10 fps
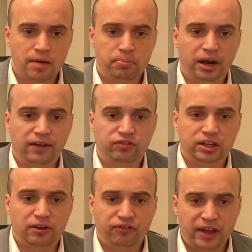But if the
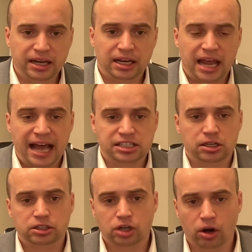defendant has an
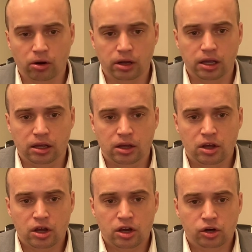attorney
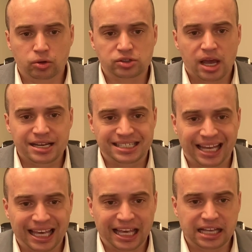who's
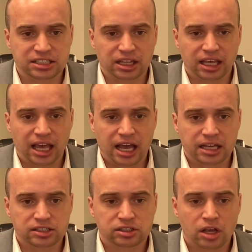digging into the
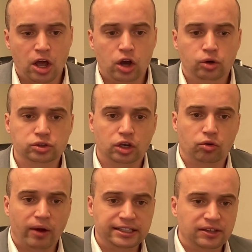case, who's
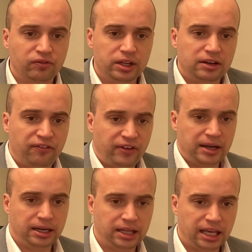aggressively
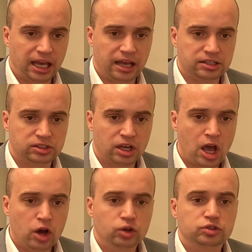defending the case,
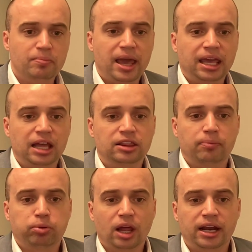who's making the
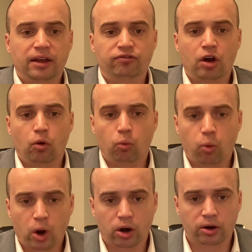plaintiff
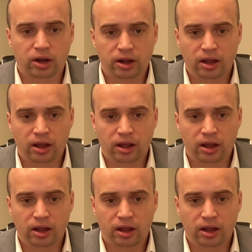work,